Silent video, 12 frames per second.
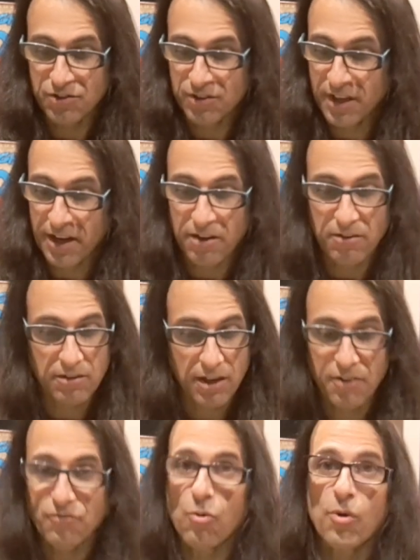they're
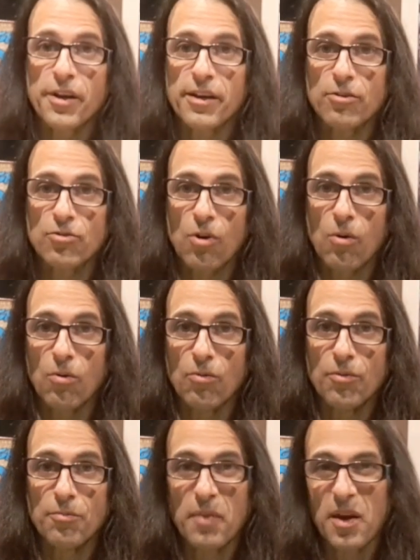like 40 years
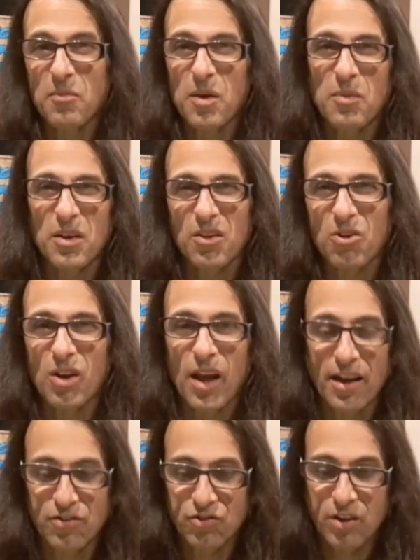old, maybe a little
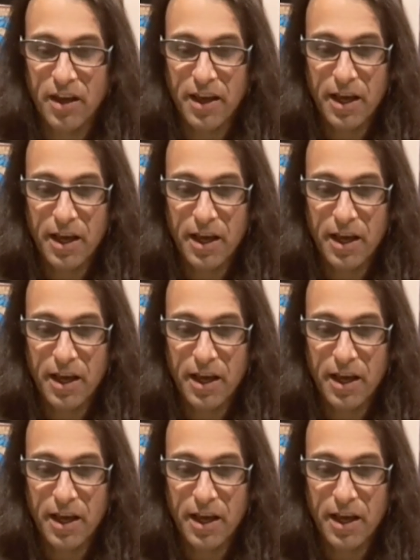less.